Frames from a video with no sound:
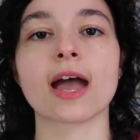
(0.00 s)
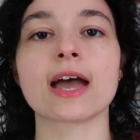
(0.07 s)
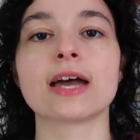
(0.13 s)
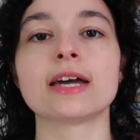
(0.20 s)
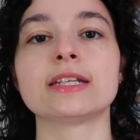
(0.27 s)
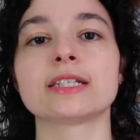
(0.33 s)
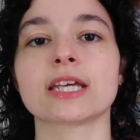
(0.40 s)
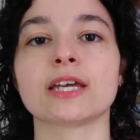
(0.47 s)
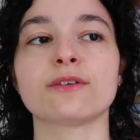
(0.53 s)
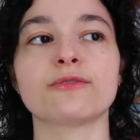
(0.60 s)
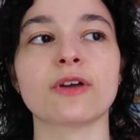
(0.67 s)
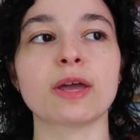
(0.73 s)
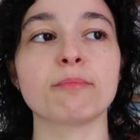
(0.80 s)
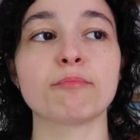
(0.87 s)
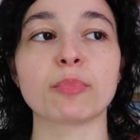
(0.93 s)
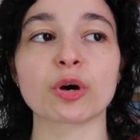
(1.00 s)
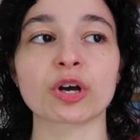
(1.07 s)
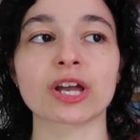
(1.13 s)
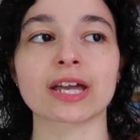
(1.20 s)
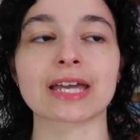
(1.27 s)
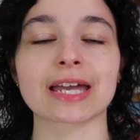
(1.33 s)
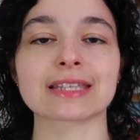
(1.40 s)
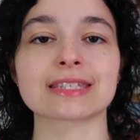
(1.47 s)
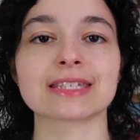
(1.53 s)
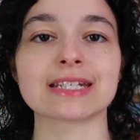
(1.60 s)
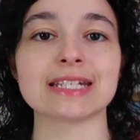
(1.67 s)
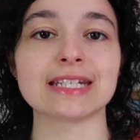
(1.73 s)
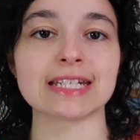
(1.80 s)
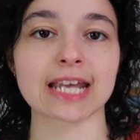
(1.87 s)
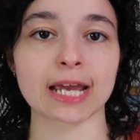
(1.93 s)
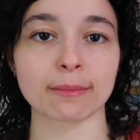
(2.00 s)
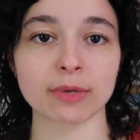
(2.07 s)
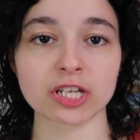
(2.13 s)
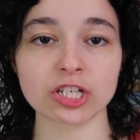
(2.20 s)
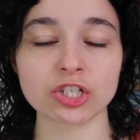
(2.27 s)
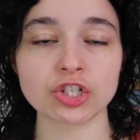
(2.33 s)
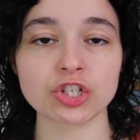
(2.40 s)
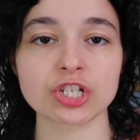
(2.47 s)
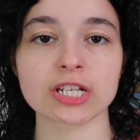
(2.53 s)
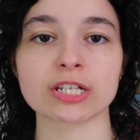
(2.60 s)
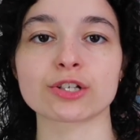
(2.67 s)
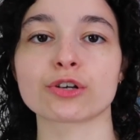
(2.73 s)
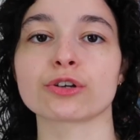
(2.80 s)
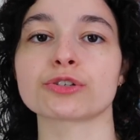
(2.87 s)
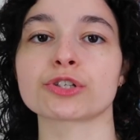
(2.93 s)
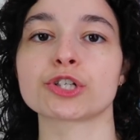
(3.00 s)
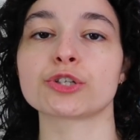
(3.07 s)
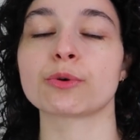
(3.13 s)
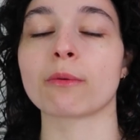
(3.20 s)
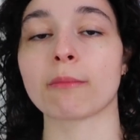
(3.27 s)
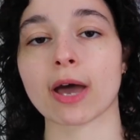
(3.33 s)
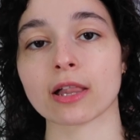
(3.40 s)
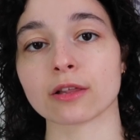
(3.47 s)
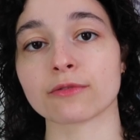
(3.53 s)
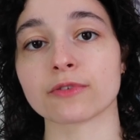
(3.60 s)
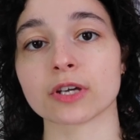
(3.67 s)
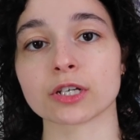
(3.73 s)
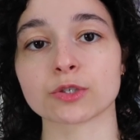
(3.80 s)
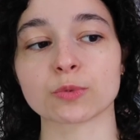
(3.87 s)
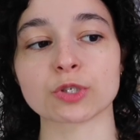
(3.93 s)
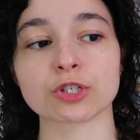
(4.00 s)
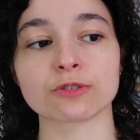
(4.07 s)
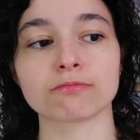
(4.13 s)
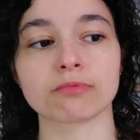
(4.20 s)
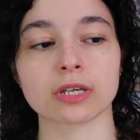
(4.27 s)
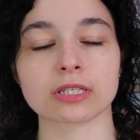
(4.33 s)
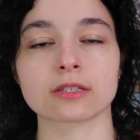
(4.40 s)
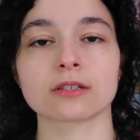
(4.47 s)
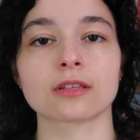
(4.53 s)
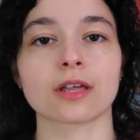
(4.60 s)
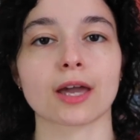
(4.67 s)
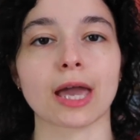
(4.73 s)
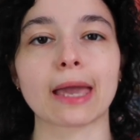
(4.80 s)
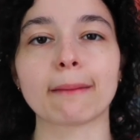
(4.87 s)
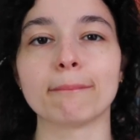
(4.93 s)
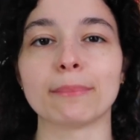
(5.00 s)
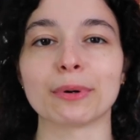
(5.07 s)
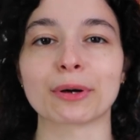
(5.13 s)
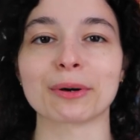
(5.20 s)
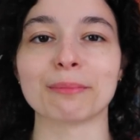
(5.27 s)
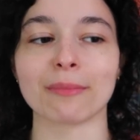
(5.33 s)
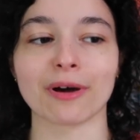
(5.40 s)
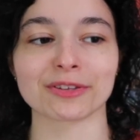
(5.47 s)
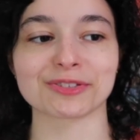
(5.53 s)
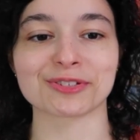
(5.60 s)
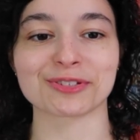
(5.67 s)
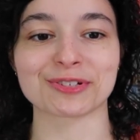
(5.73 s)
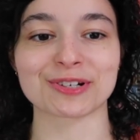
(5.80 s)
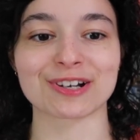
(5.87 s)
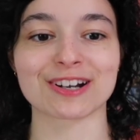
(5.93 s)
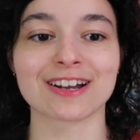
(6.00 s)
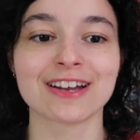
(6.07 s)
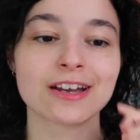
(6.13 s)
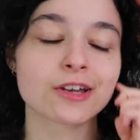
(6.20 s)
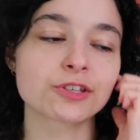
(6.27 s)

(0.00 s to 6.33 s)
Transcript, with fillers: And if a book gets damaged, it turns into a malefict, which is basically like a book monster.